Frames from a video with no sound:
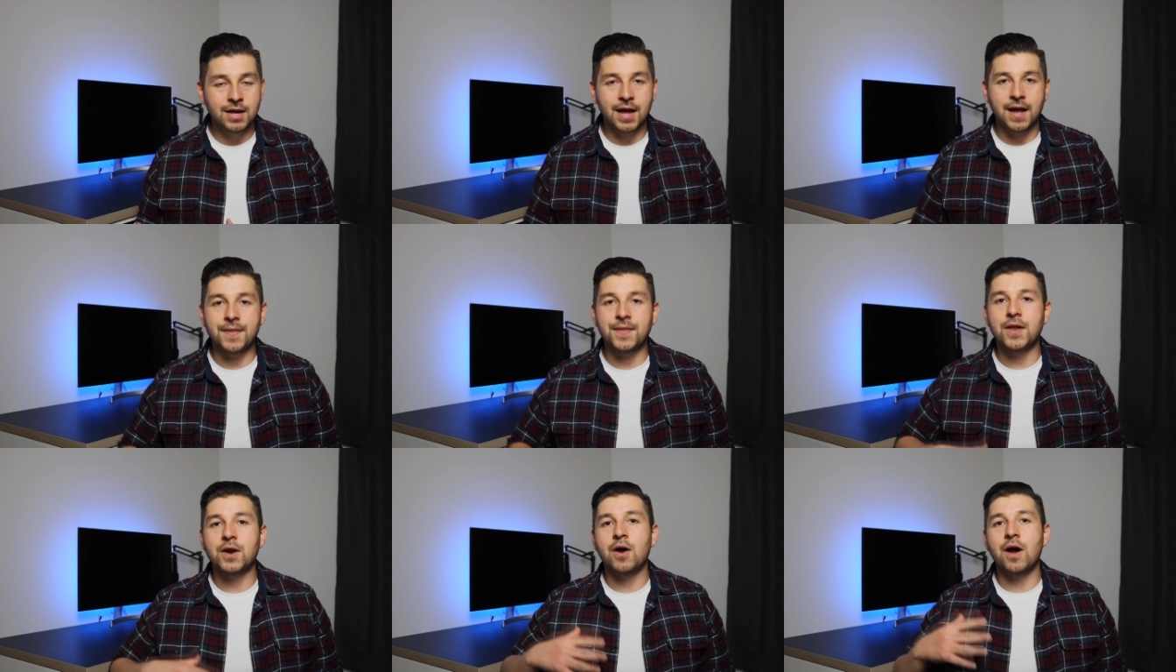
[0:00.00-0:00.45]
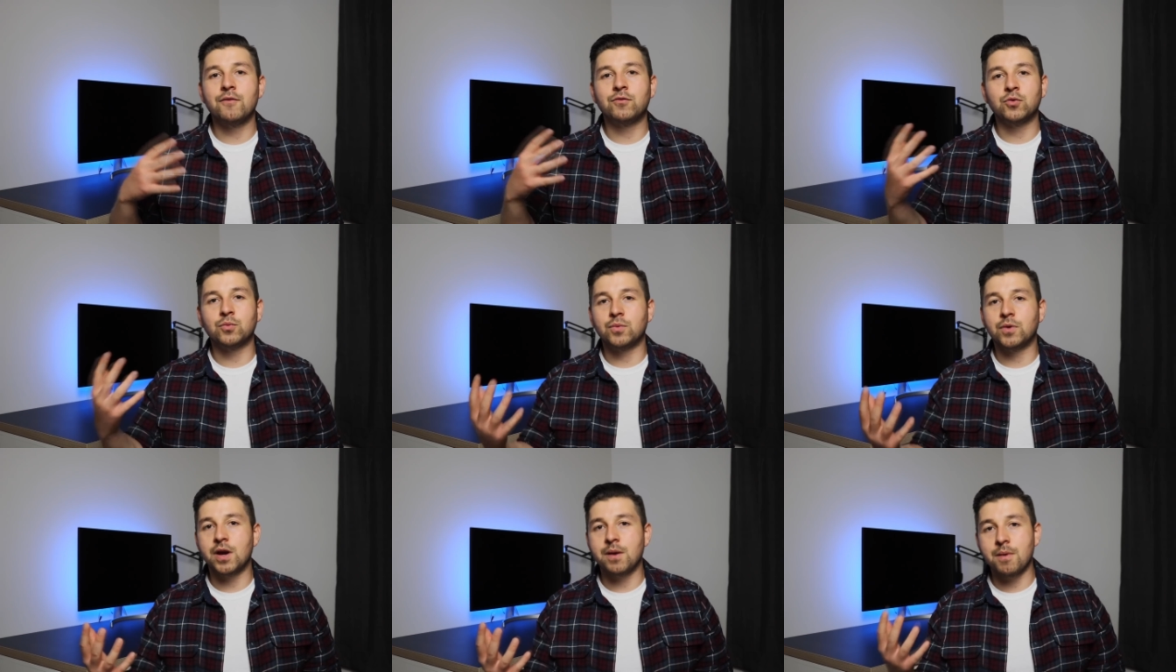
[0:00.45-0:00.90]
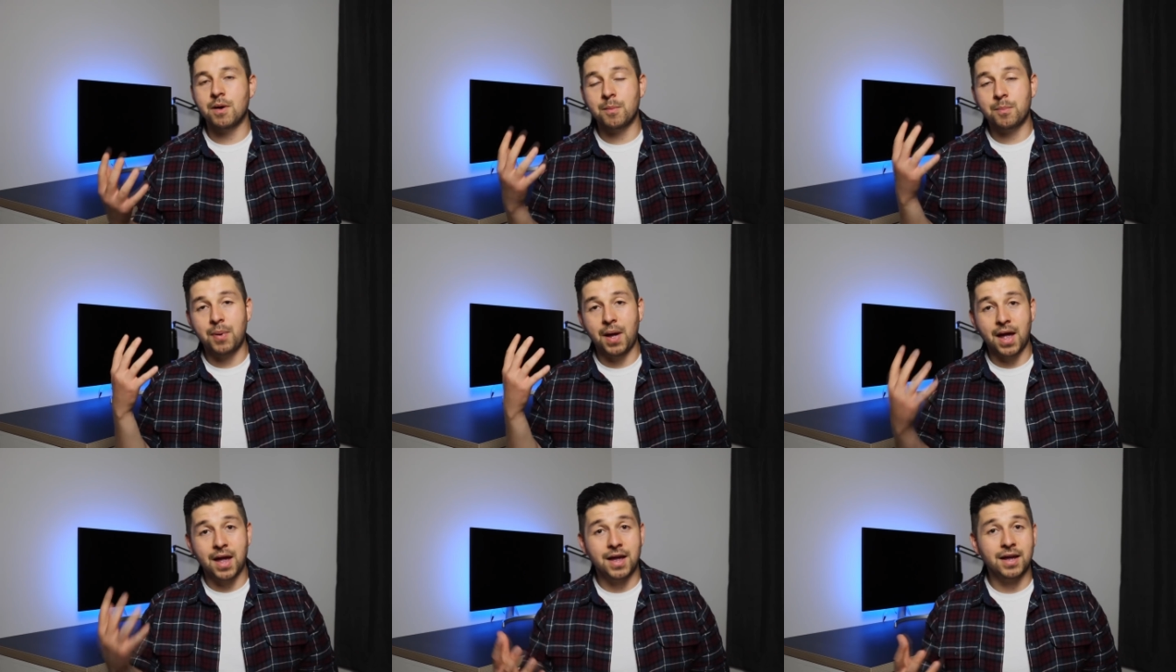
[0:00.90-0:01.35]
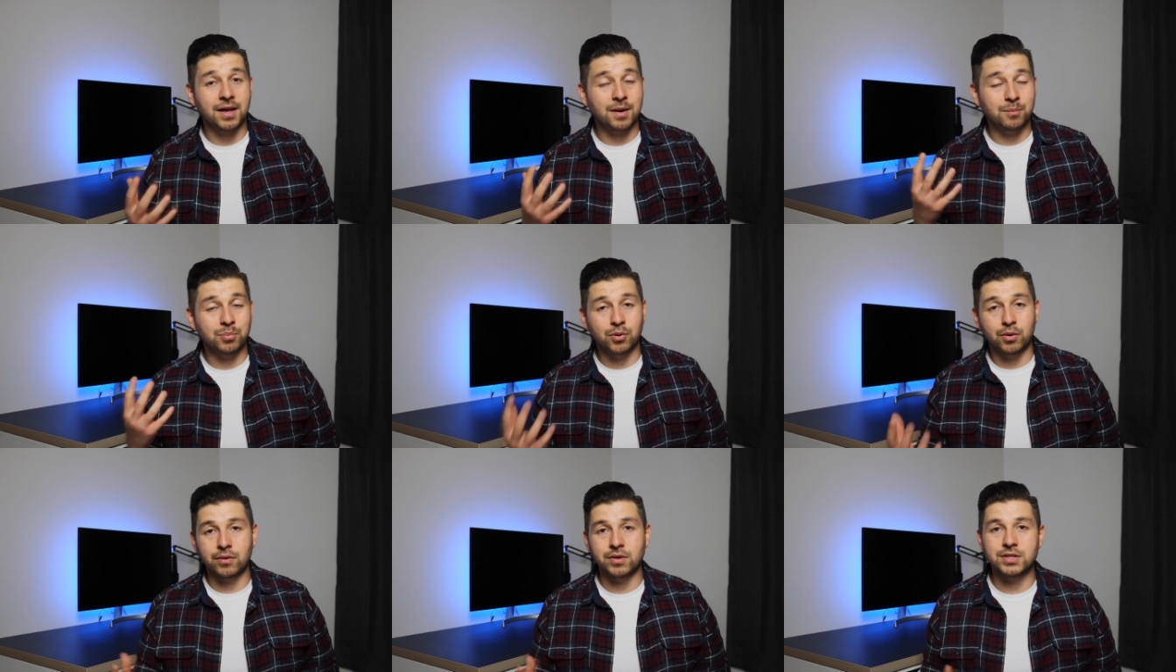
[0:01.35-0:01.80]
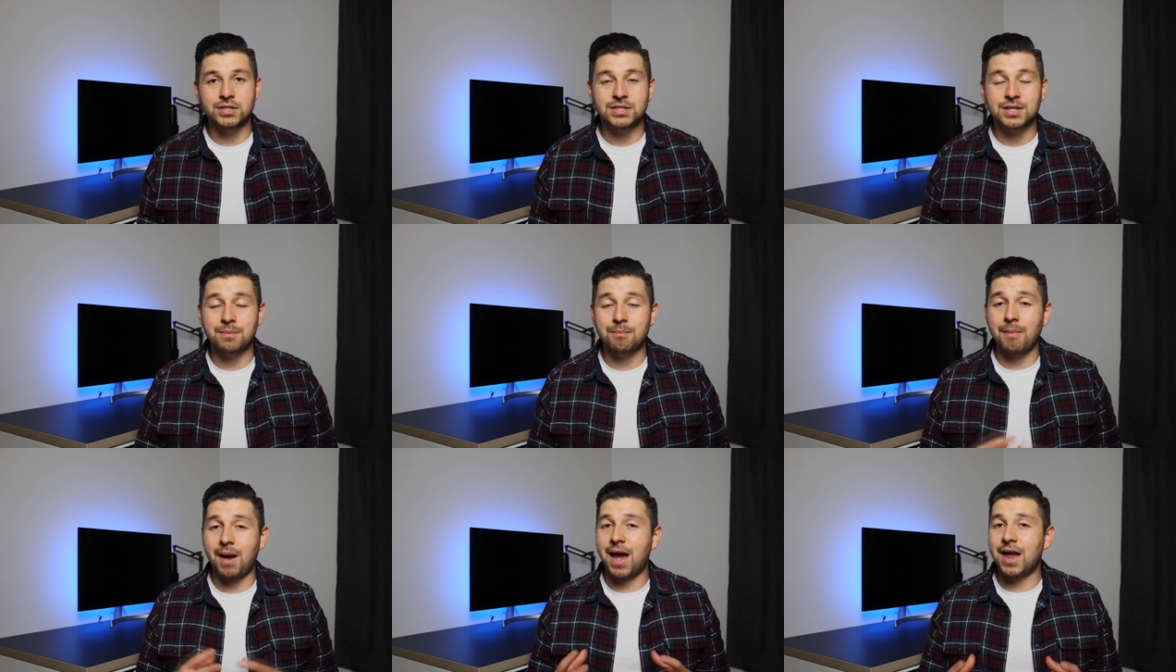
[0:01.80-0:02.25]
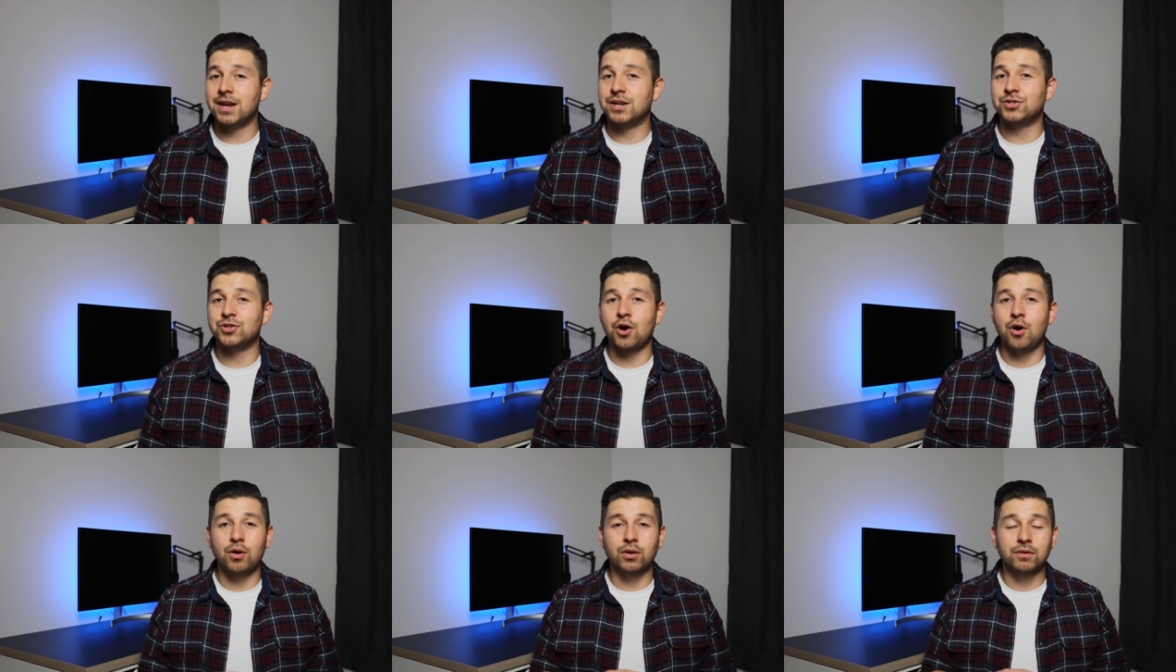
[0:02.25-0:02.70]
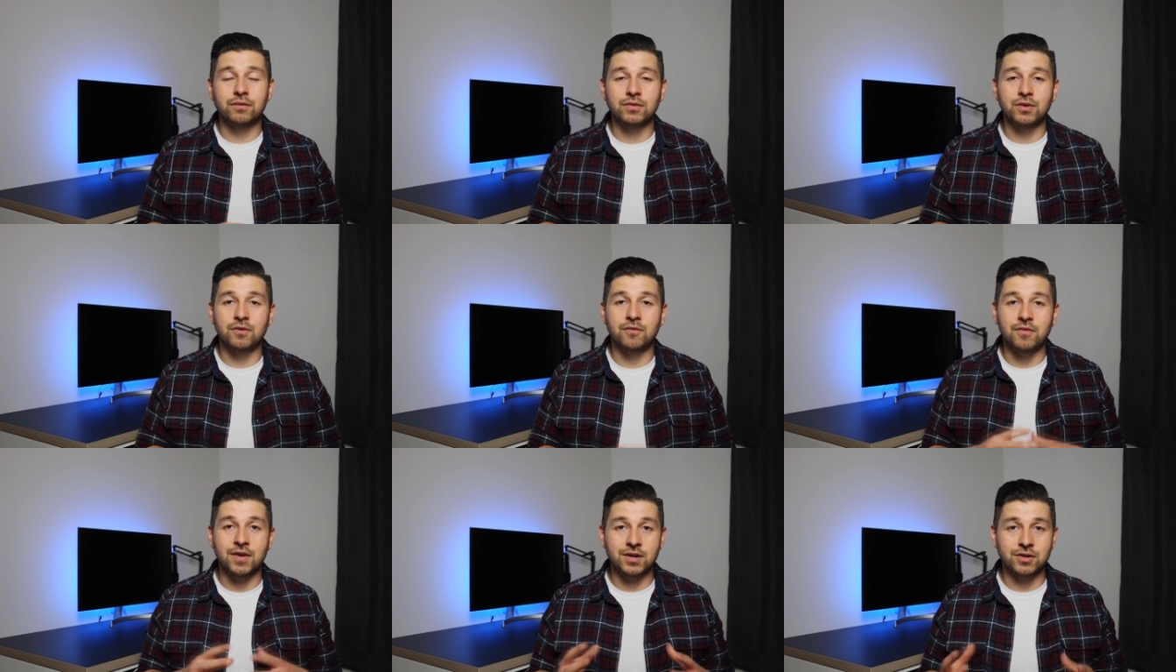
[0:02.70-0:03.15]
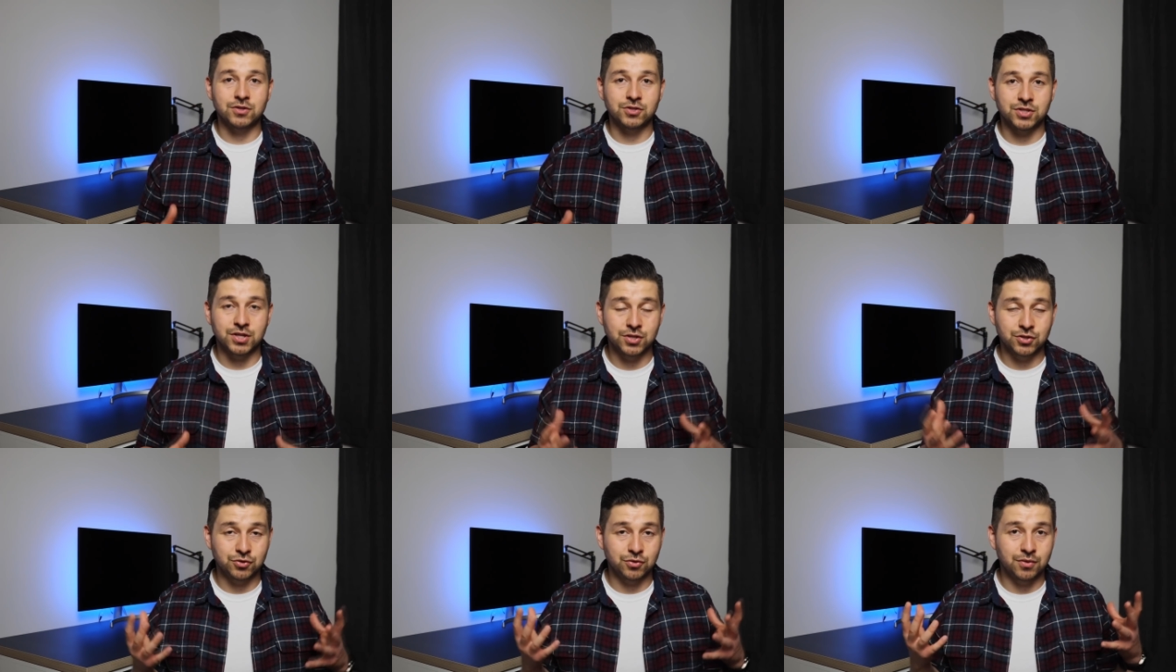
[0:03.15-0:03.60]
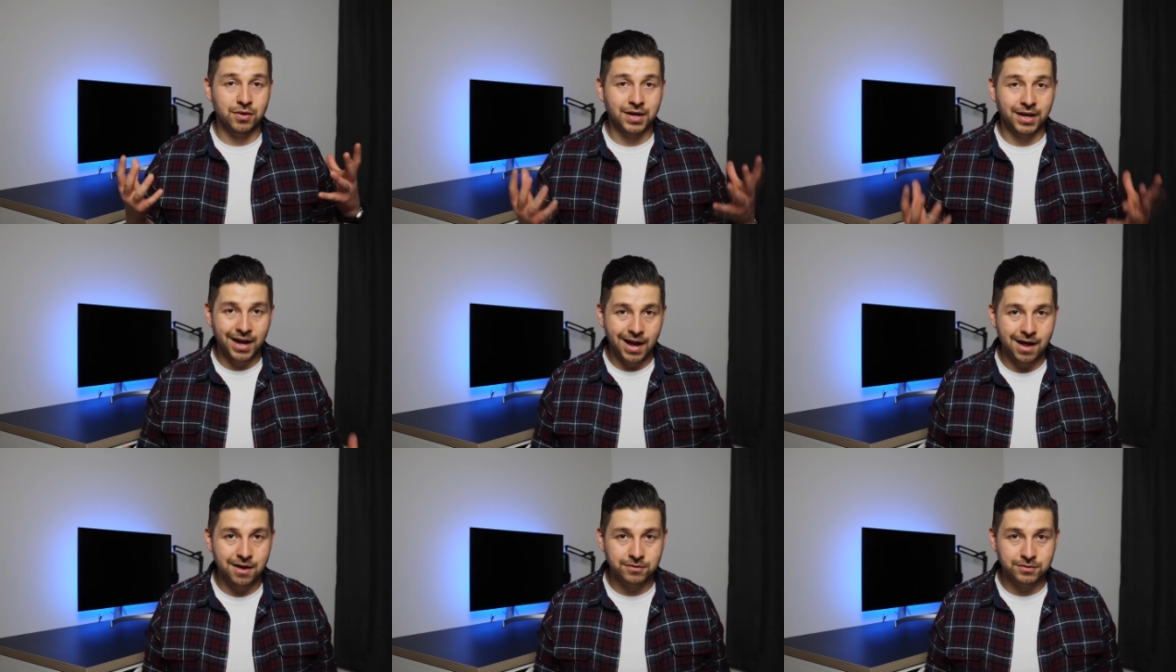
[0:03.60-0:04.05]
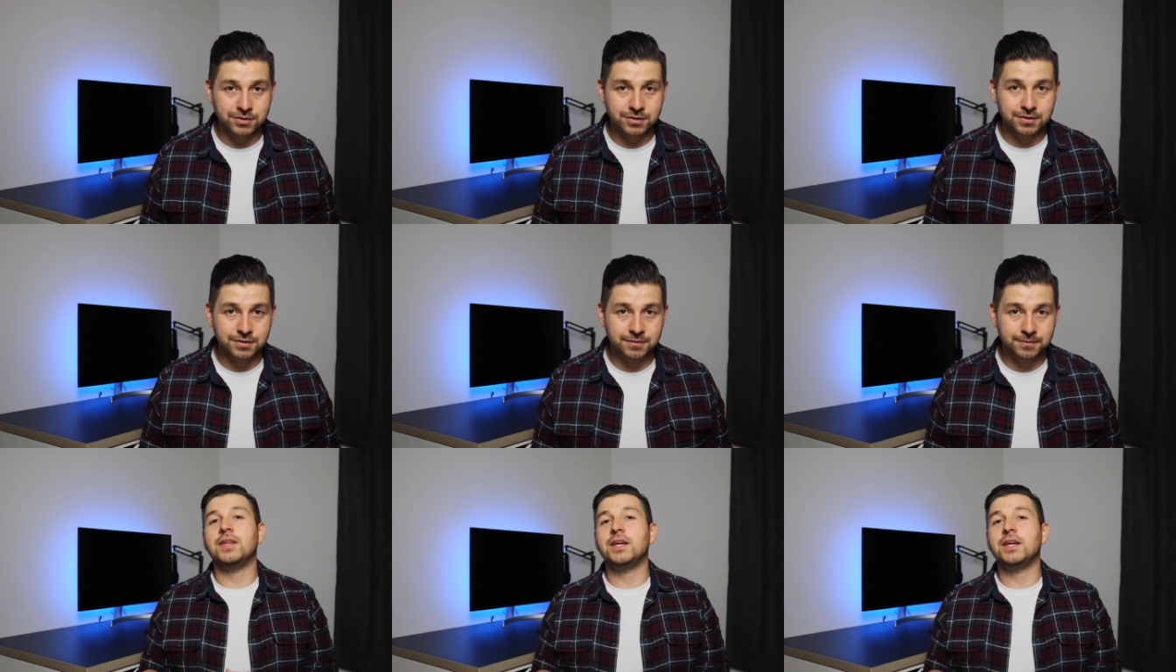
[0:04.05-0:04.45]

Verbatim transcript: and they don't have to worry about paying employees to manage all of their vendor central accounts.